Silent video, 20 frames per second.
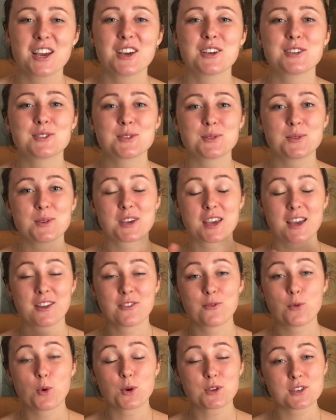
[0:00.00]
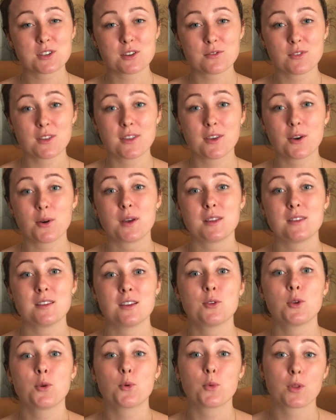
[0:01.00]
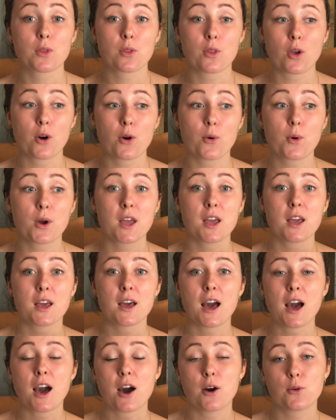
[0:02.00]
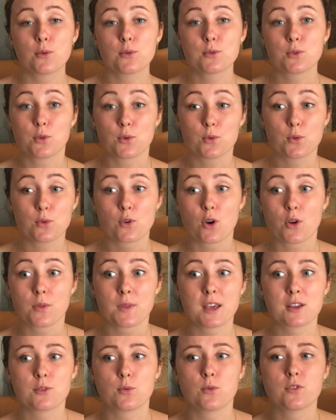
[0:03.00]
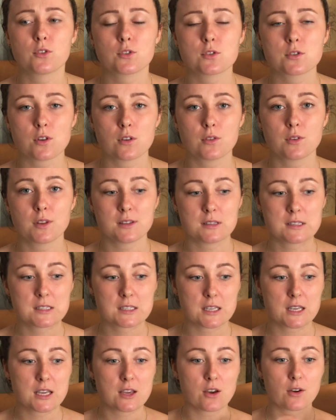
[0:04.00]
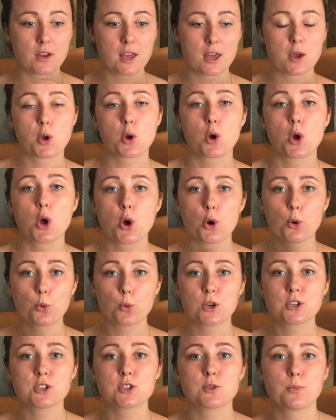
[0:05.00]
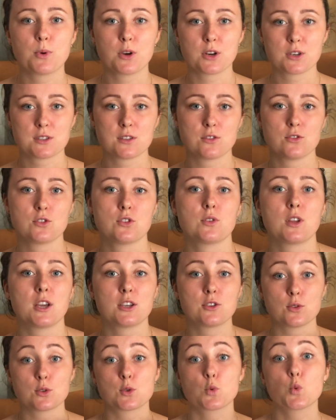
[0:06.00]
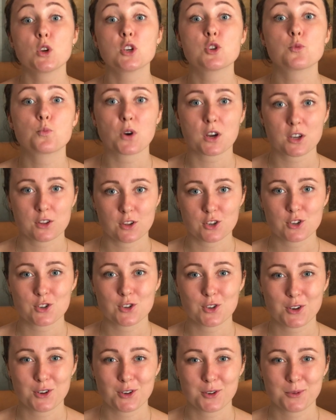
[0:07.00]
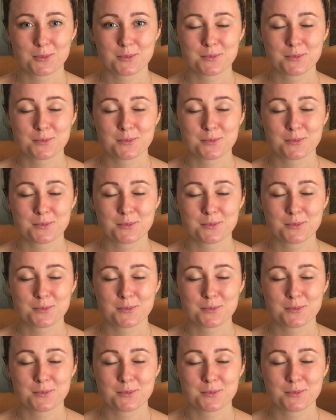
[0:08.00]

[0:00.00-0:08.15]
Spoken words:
So you can watch the video and then you will know how to connect with your soul and see, okay, which person should I choose, which practitioner.